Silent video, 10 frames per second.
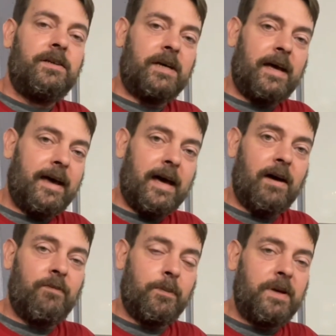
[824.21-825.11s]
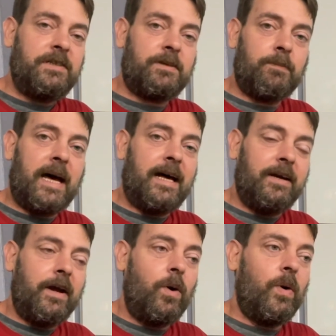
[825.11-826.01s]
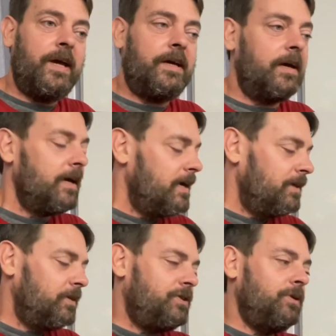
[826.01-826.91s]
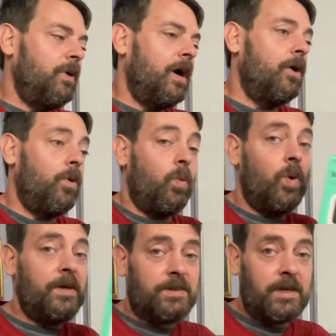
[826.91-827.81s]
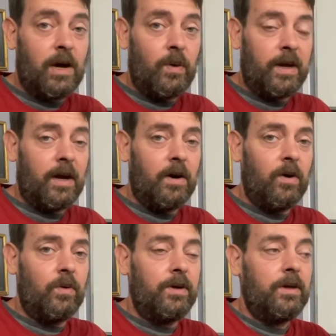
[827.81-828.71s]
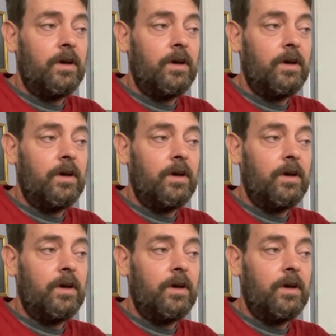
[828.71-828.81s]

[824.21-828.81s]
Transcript: to have the peace of mind knowing that you know what's going on